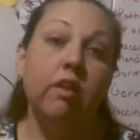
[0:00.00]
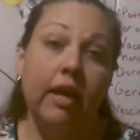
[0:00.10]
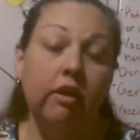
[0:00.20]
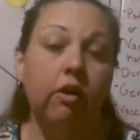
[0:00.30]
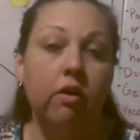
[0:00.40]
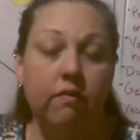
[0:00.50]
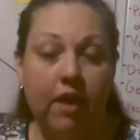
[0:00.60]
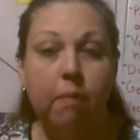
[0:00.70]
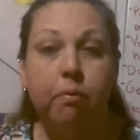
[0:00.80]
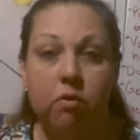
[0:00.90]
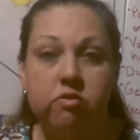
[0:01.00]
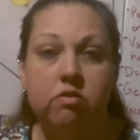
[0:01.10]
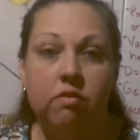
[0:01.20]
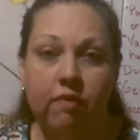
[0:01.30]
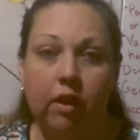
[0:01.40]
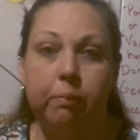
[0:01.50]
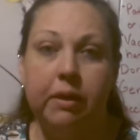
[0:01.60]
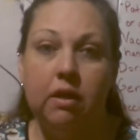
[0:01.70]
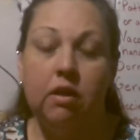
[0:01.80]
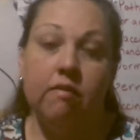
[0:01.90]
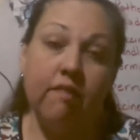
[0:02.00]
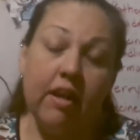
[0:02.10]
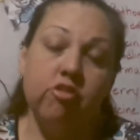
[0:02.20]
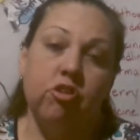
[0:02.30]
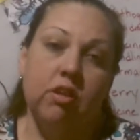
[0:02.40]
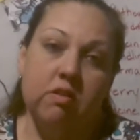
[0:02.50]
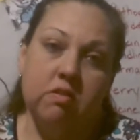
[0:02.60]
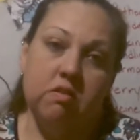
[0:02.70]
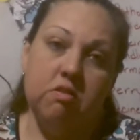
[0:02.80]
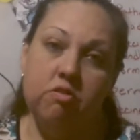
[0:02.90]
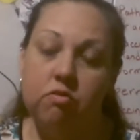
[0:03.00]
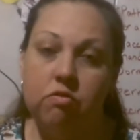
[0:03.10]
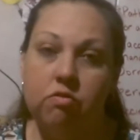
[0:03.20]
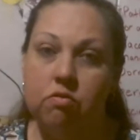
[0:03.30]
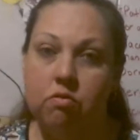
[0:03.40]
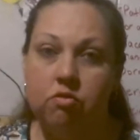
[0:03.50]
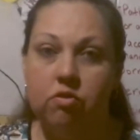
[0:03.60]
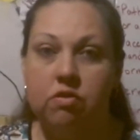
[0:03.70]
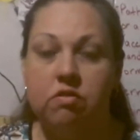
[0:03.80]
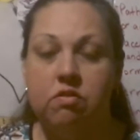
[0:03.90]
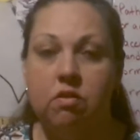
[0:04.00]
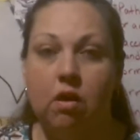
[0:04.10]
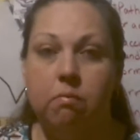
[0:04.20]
the likelihood of that person developing an infection. This is just